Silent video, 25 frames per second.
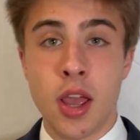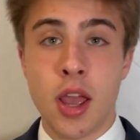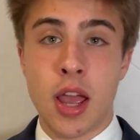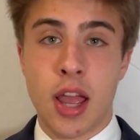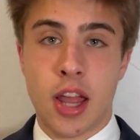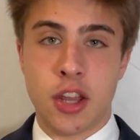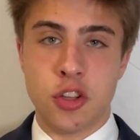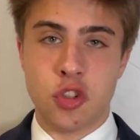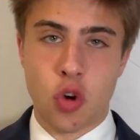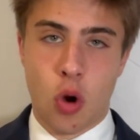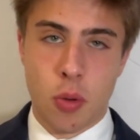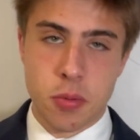
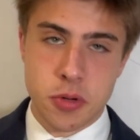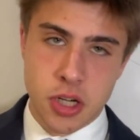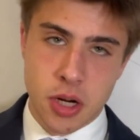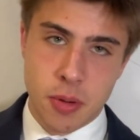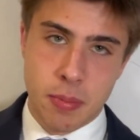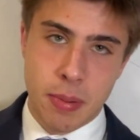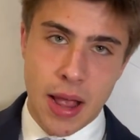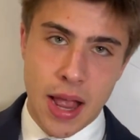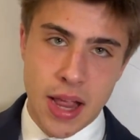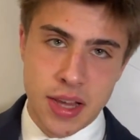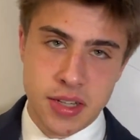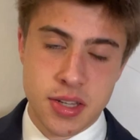Adsorption
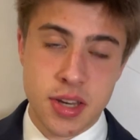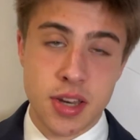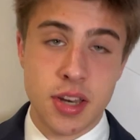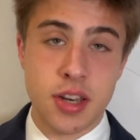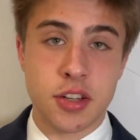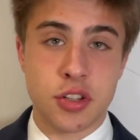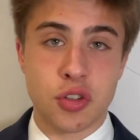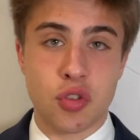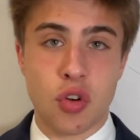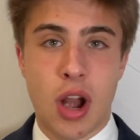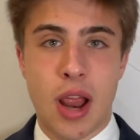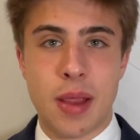capacity
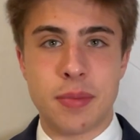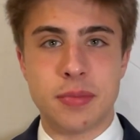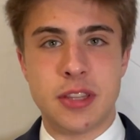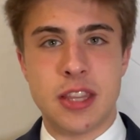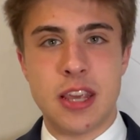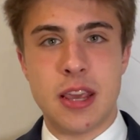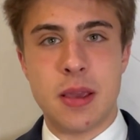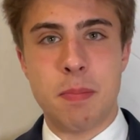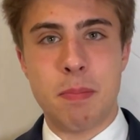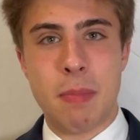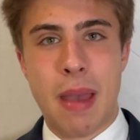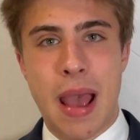describes the
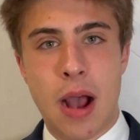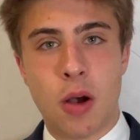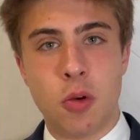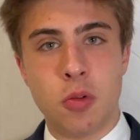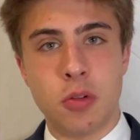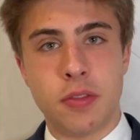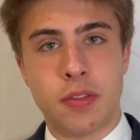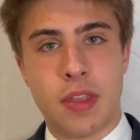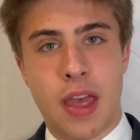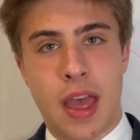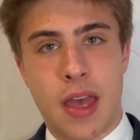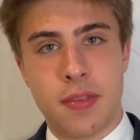amount
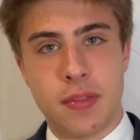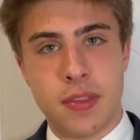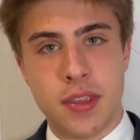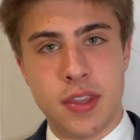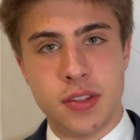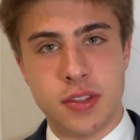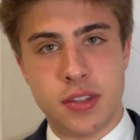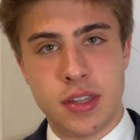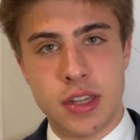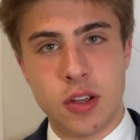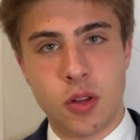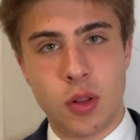that
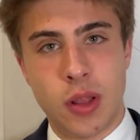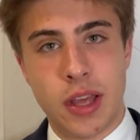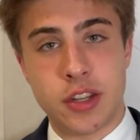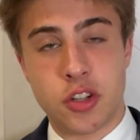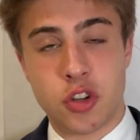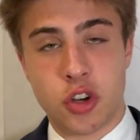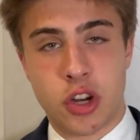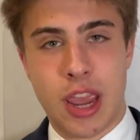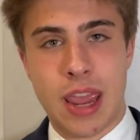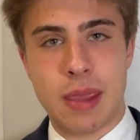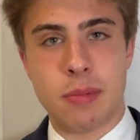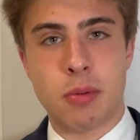these zeolites are
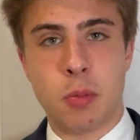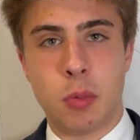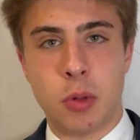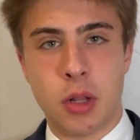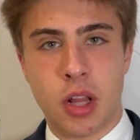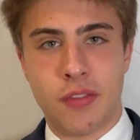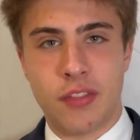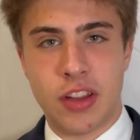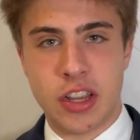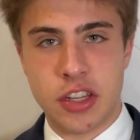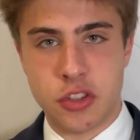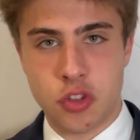capable
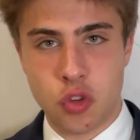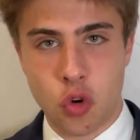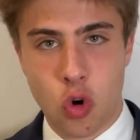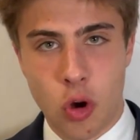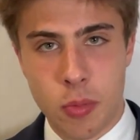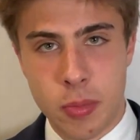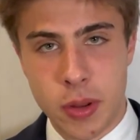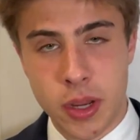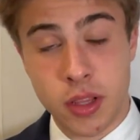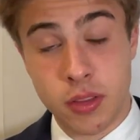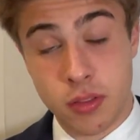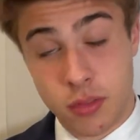of
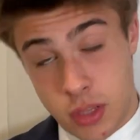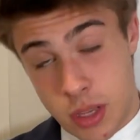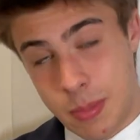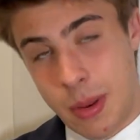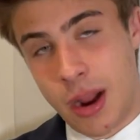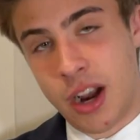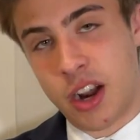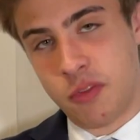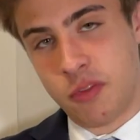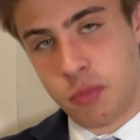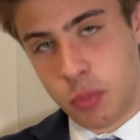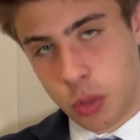absorbing, the
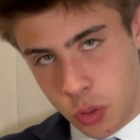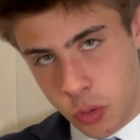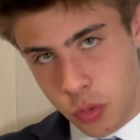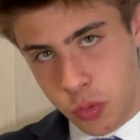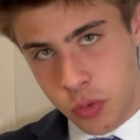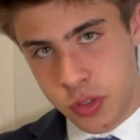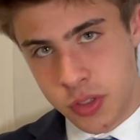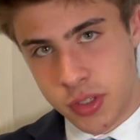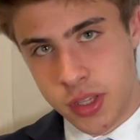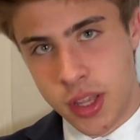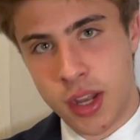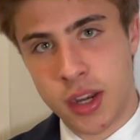amount of
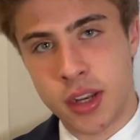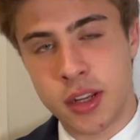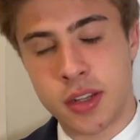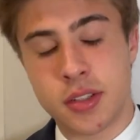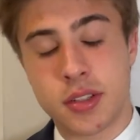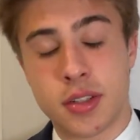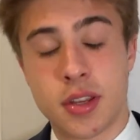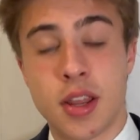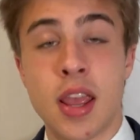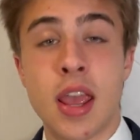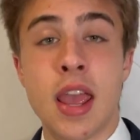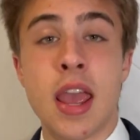pollutants that is,
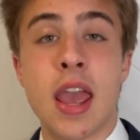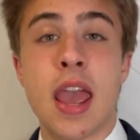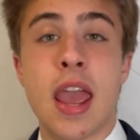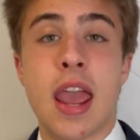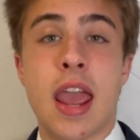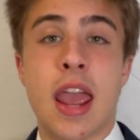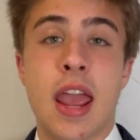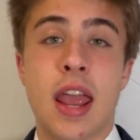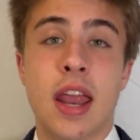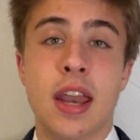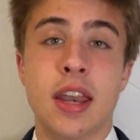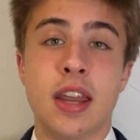
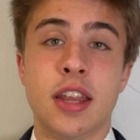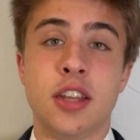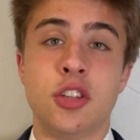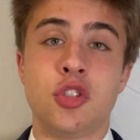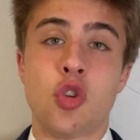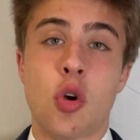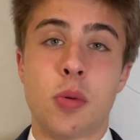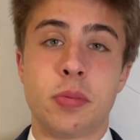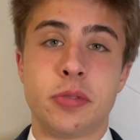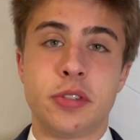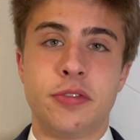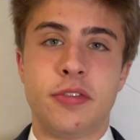and
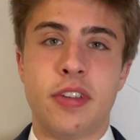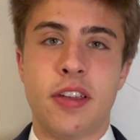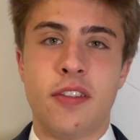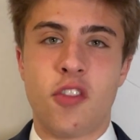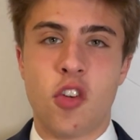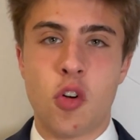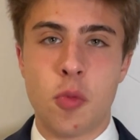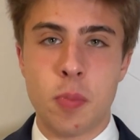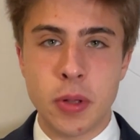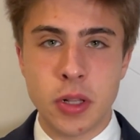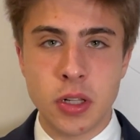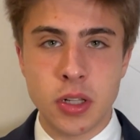adsorption
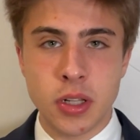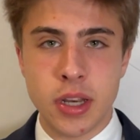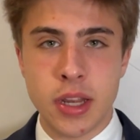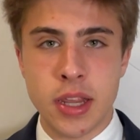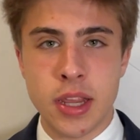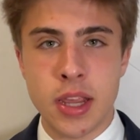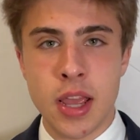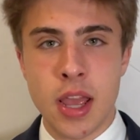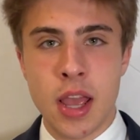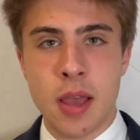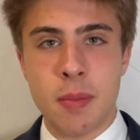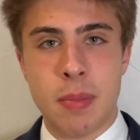favorability
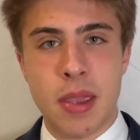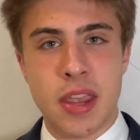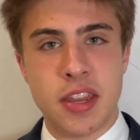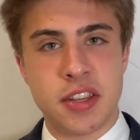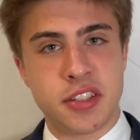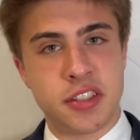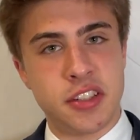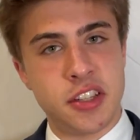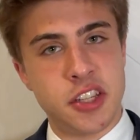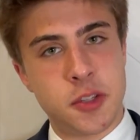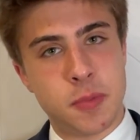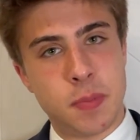
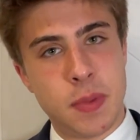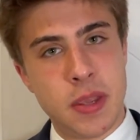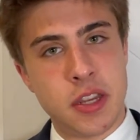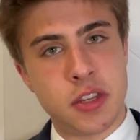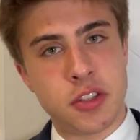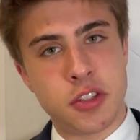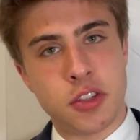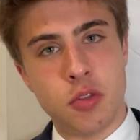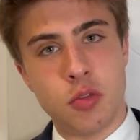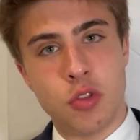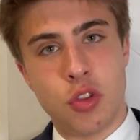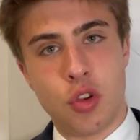basically speaks
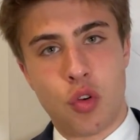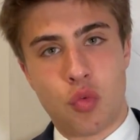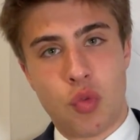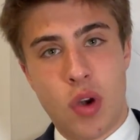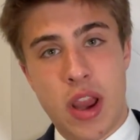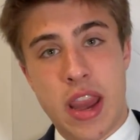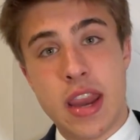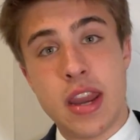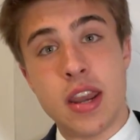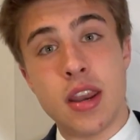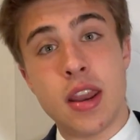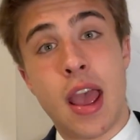to the
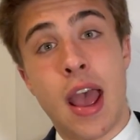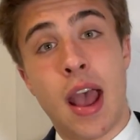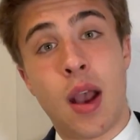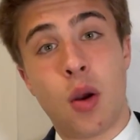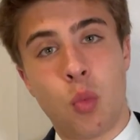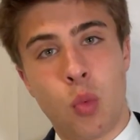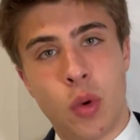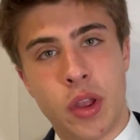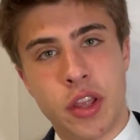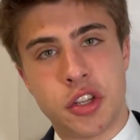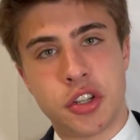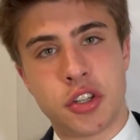rate at
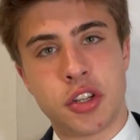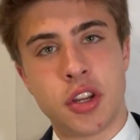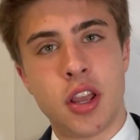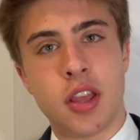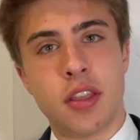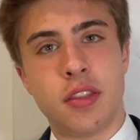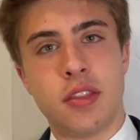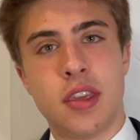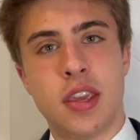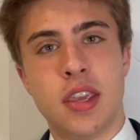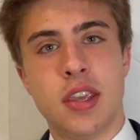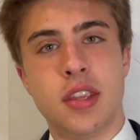which
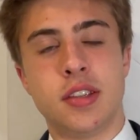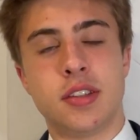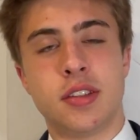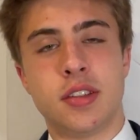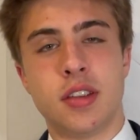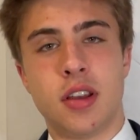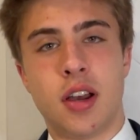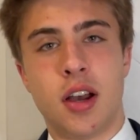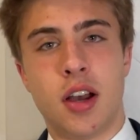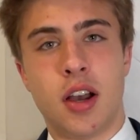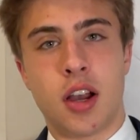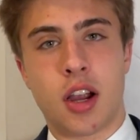these
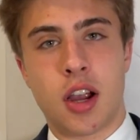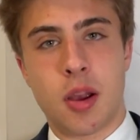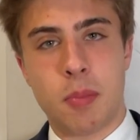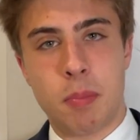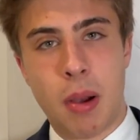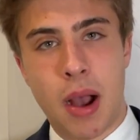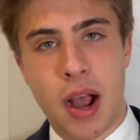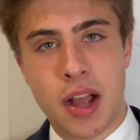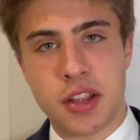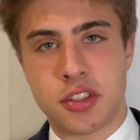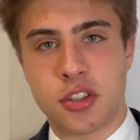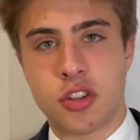
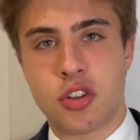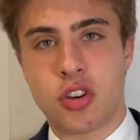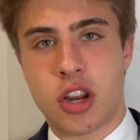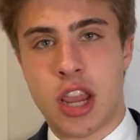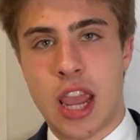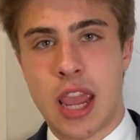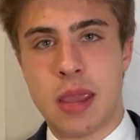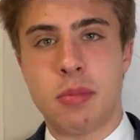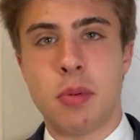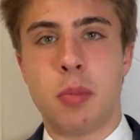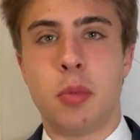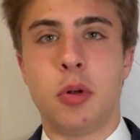composites are
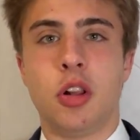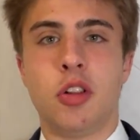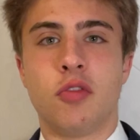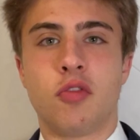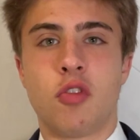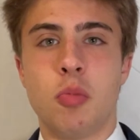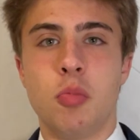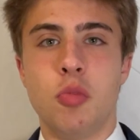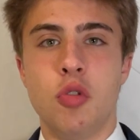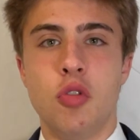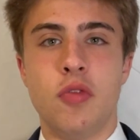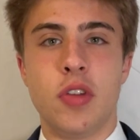capable of
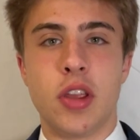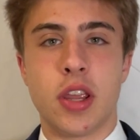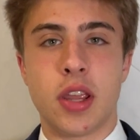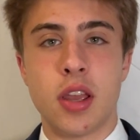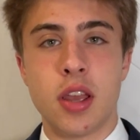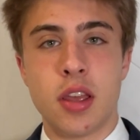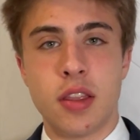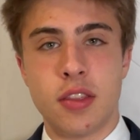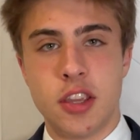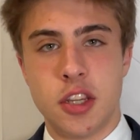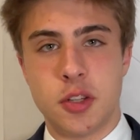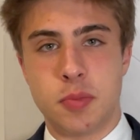removing
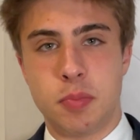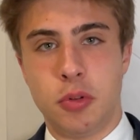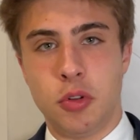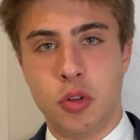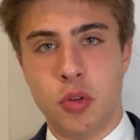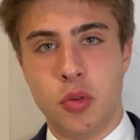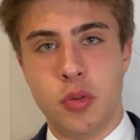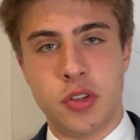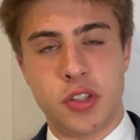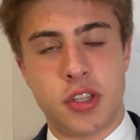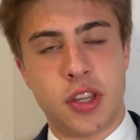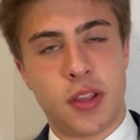these
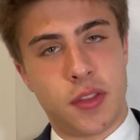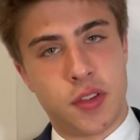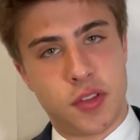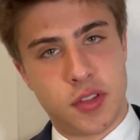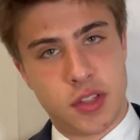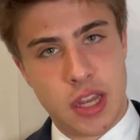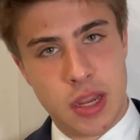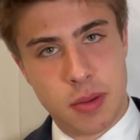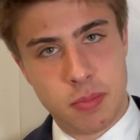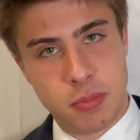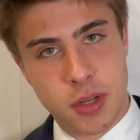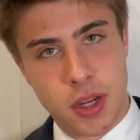pollutants at the
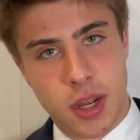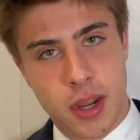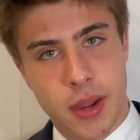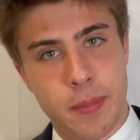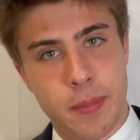same time.